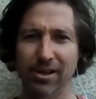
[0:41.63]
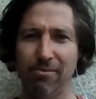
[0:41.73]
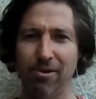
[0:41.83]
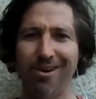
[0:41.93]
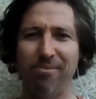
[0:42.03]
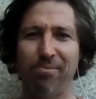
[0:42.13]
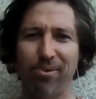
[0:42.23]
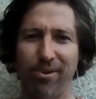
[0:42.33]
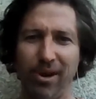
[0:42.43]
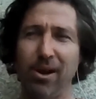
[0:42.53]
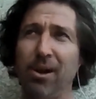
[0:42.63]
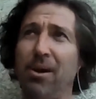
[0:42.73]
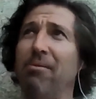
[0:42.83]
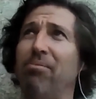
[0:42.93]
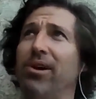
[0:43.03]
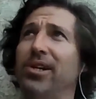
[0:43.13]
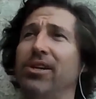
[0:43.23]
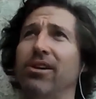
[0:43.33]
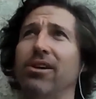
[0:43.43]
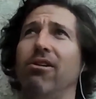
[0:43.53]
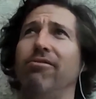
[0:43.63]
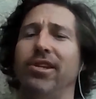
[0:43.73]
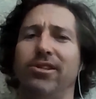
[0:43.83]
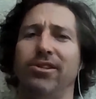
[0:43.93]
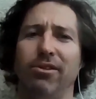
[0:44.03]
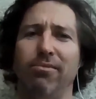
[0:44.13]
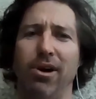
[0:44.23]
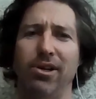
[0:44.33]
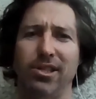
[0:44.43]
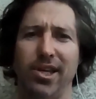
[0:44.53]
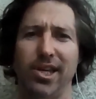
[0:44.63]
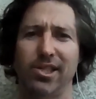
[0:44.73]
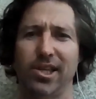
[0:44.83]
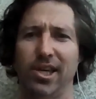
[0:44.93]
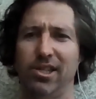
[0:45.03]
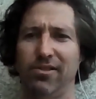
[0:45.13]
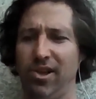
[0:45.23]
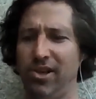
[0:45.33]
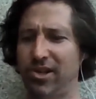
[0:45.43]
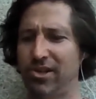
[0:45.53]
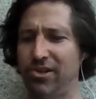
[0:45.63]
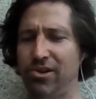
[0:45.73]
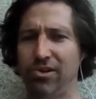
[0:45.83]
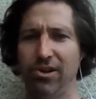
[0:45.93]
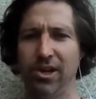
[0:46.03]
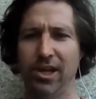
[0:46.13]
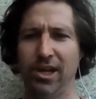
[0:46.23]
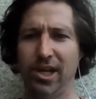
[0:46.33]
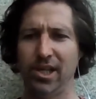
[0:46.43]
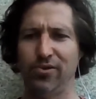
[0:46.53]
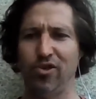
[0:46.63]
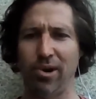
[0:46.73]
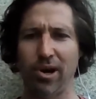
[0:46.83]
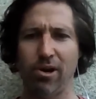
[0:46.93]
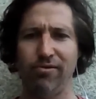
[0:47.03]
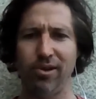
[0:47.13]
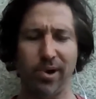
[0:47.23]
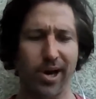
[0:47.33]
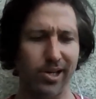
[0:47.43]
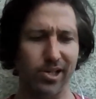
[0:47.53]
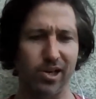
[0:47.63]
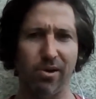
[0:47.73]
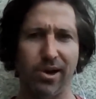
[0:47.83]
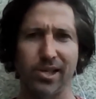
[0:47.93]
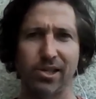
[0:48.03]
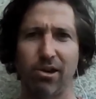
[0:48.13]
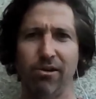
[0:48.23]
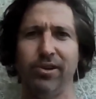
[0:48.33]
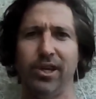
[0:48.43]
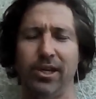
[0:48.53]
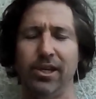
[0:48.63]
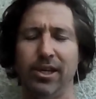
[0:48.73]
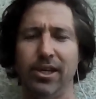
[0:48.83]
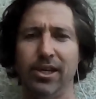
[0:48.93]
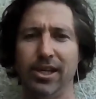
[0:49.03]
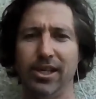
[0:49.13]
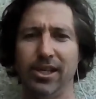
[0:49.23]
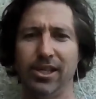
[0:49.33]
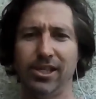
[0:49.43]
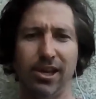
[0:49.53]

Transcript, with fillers: I'm, I'm, I'm, impressed you got a coffee too. Most of these interviews I do, it's for my coffee page, and no one has a coffee. Yeah, mate.